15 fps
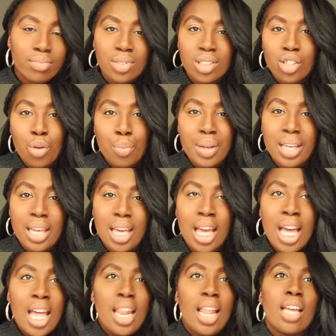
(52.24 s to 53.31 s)
it's no
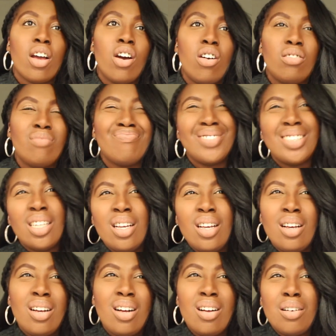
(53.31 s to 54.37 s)
biggie. Like, oh,
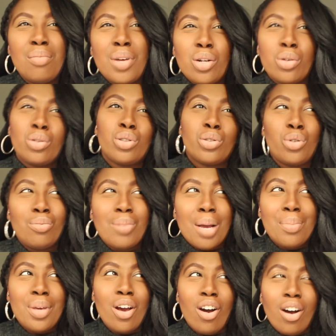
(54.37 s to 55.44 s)
medical school
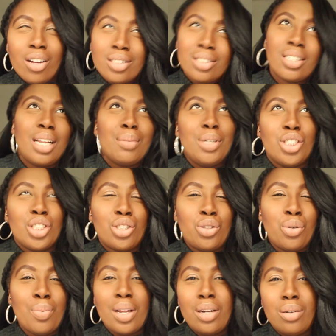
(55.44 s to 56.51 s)
might be hard, so let me just
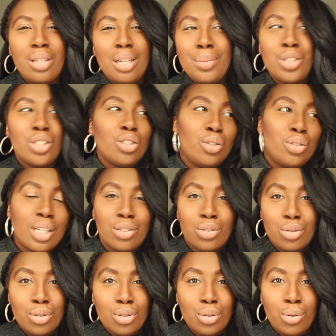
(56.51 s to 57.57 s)
do
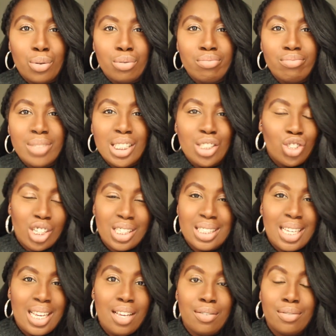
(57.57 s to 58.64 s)
dental school, it's
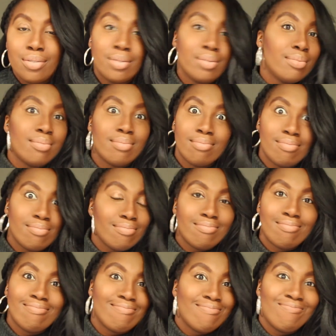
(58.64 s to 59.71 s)
just teeth.
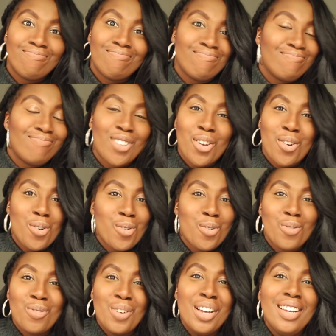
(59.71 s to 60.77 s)

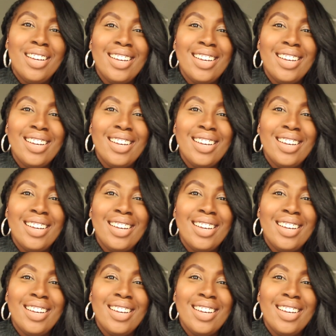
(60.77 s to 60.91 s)
No.